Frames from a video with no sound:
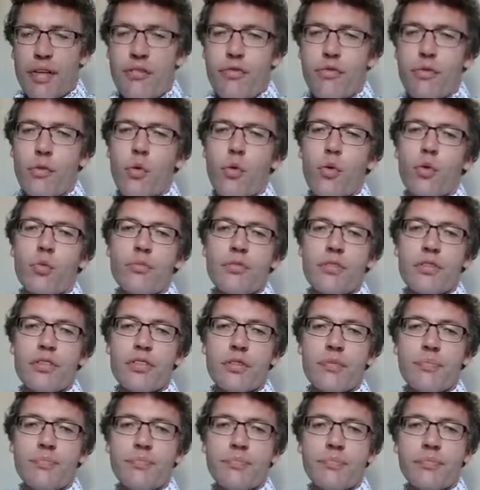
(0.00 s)
formed
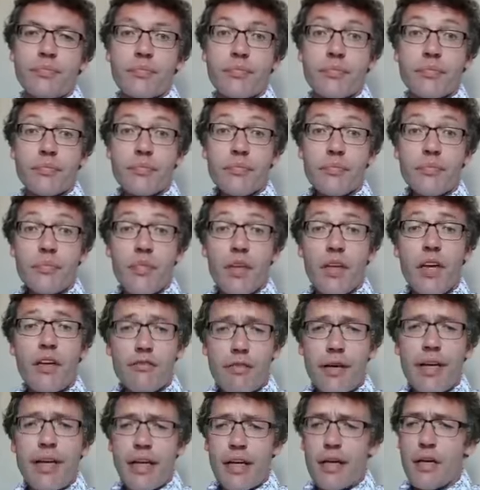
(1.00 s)
a
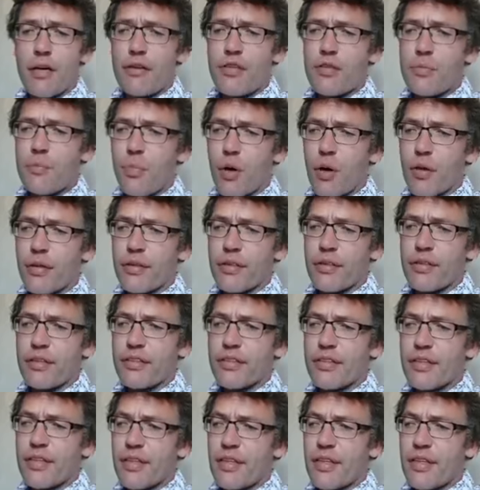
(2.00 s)
very close bond.